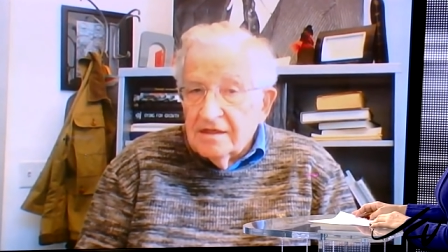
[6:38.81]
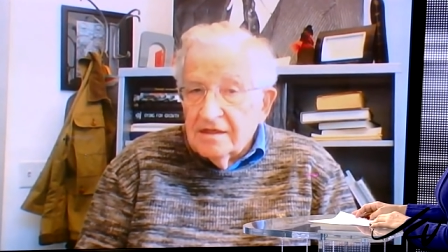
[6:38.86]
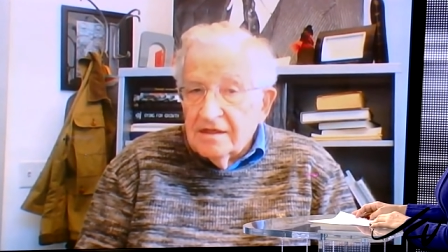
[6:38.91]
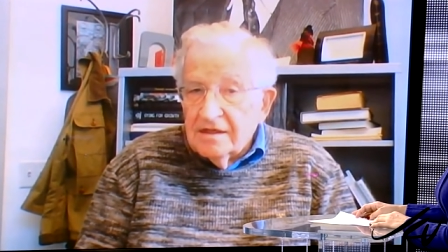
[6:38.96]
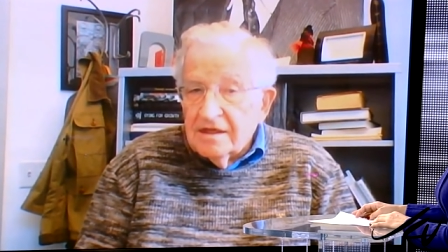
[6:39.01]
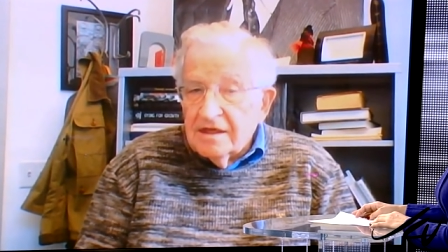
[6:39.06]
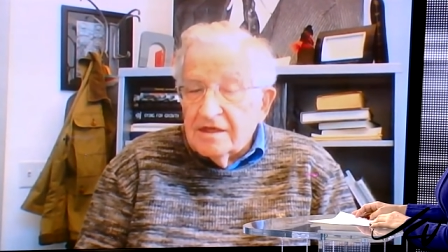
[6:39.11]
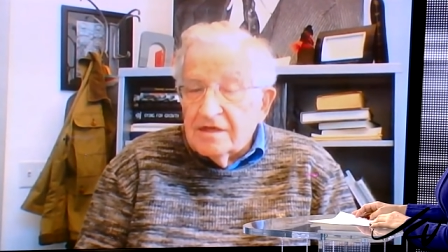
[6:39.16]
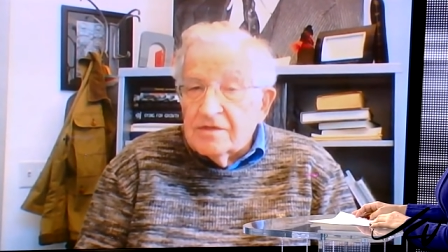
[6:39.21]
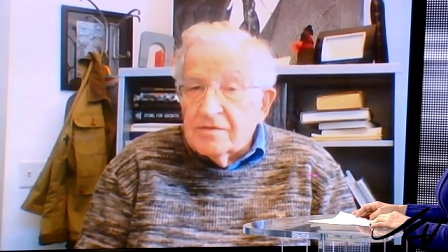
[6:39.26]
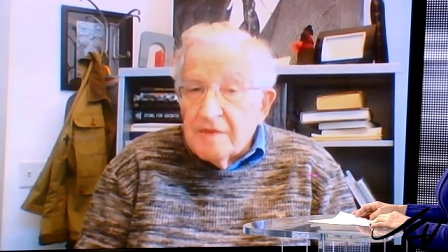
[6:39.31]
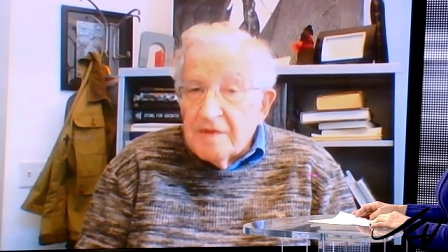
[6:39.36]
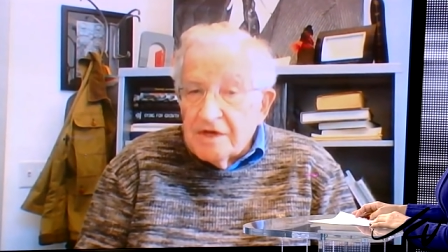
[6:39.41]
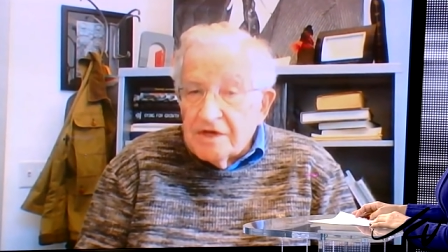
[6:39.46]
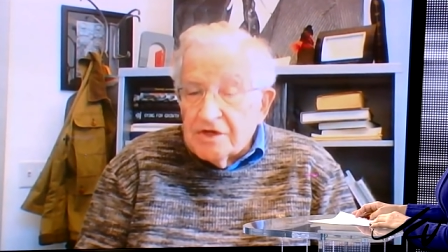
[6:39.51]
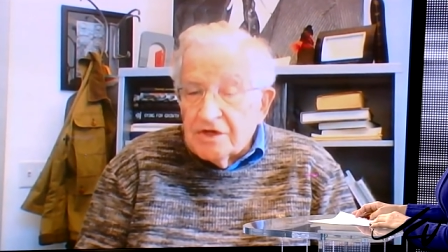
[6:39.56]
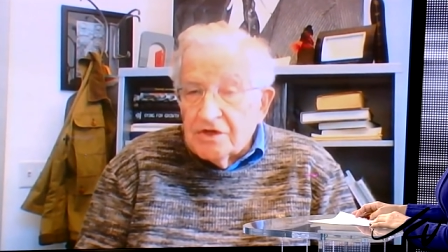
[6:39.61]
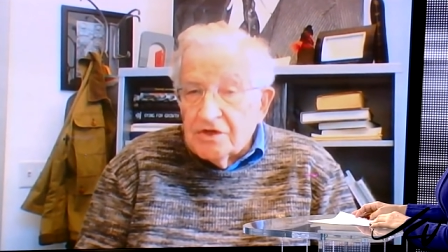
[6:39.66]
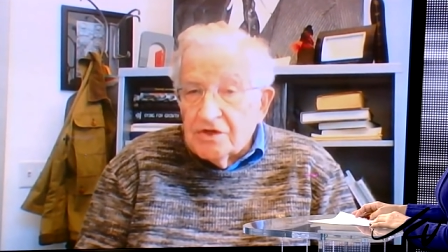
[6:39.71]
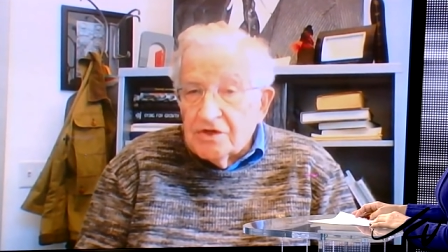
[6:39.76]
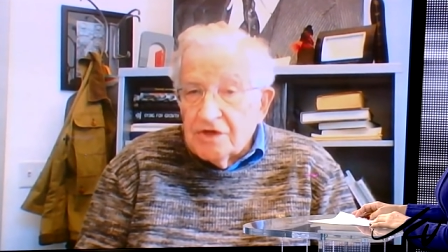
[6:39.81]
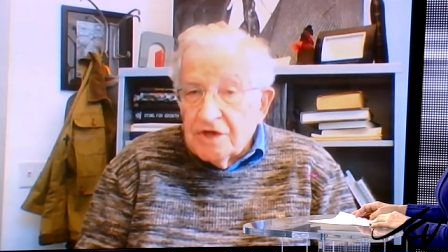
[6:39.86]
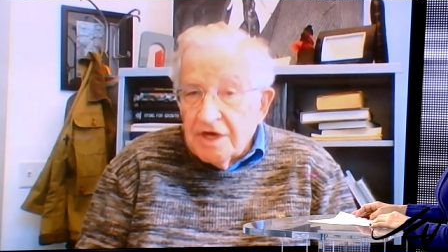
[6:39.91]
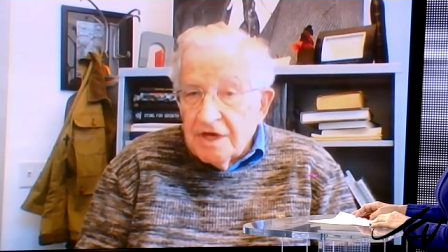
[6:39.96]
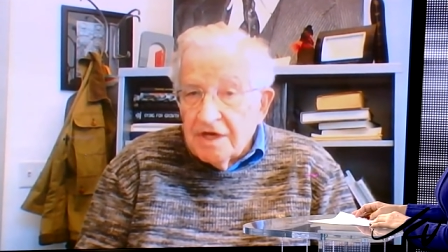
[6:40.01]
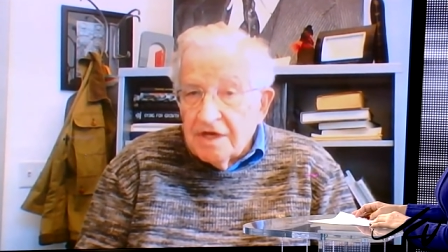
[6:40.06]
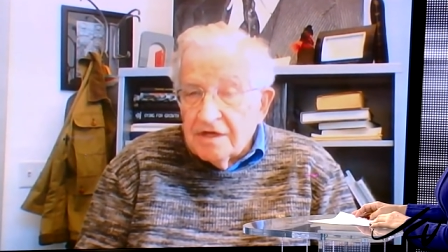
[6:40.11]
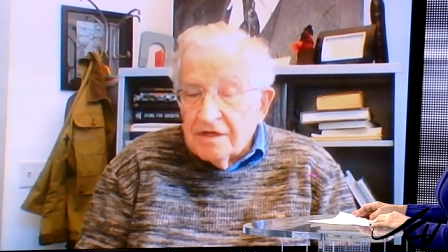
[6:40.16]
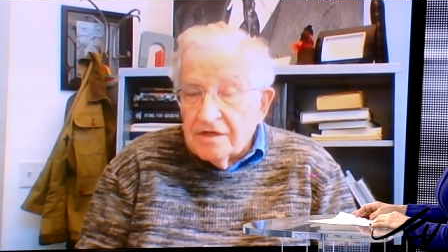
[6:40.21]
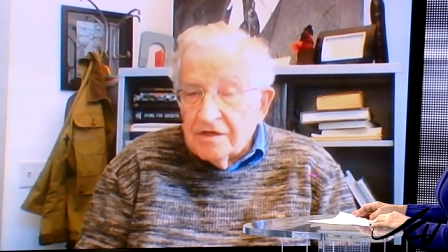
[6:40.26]
Its mission
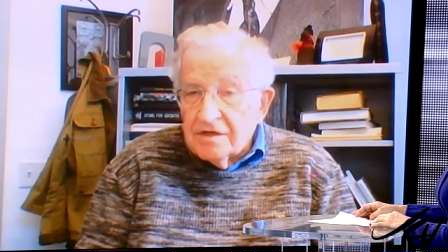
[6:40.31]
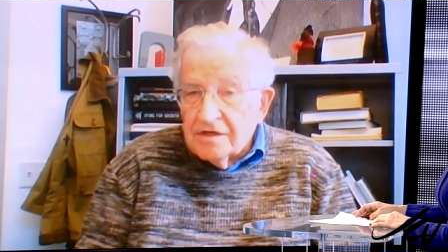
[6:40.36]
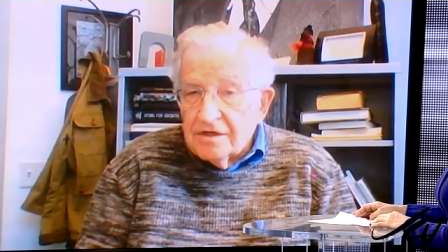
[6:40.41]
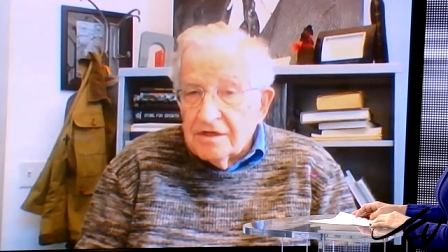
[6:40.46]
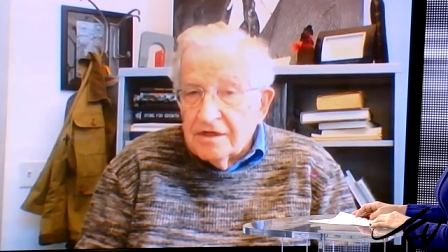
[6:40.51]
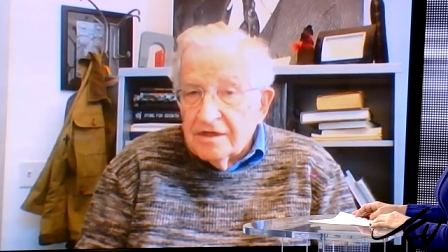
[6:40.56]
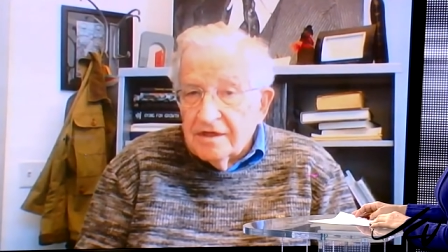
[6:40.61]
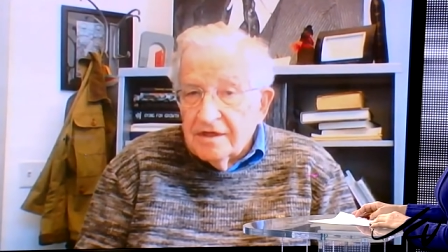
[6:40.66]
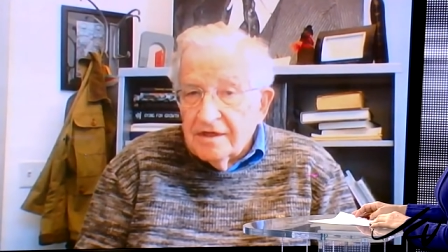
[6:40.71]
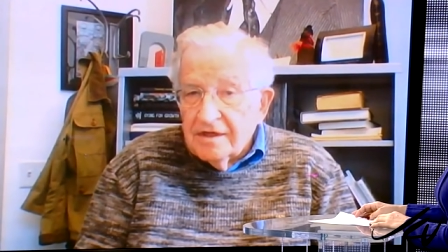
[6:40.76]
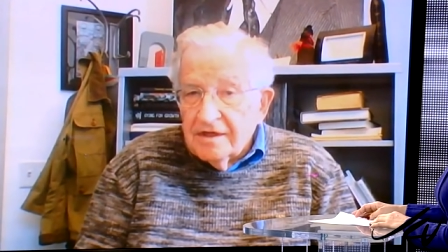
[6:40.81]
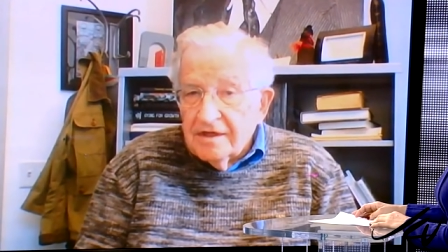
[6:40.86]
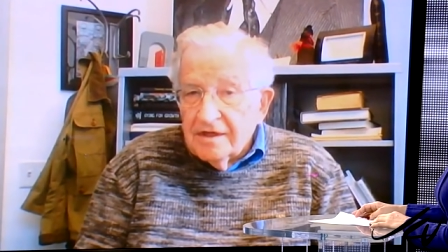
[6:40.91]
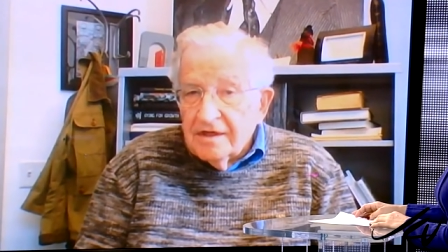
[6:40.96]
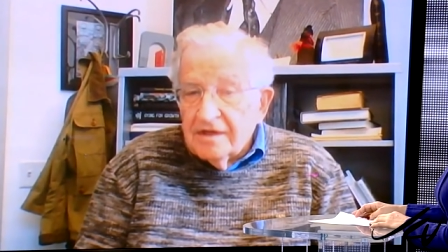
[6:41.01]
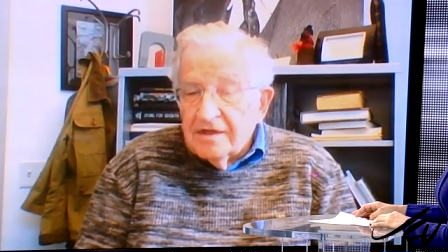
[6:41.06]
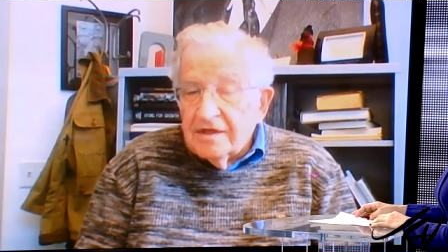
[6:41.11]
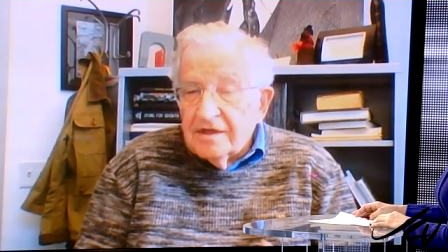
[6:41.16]
changed. The